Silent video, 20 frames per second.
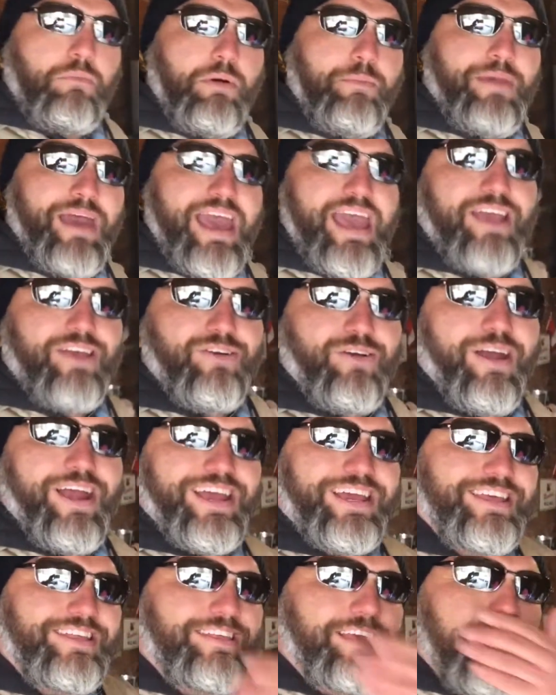my man
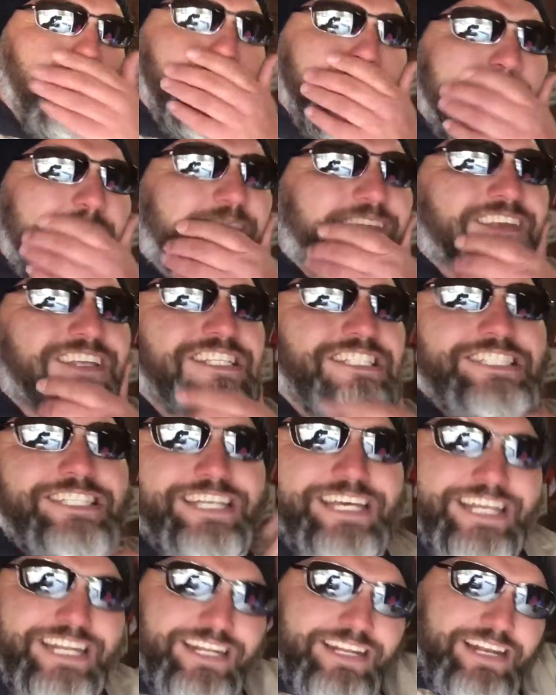Craig, he's got it all
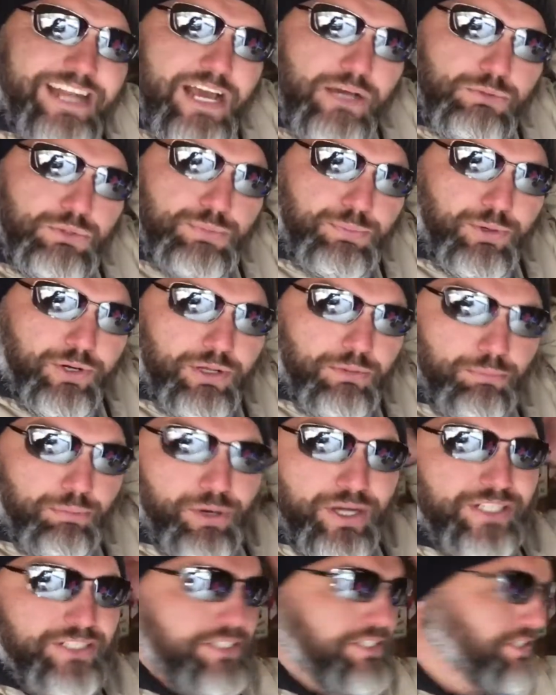insulated, and I was pretty impressed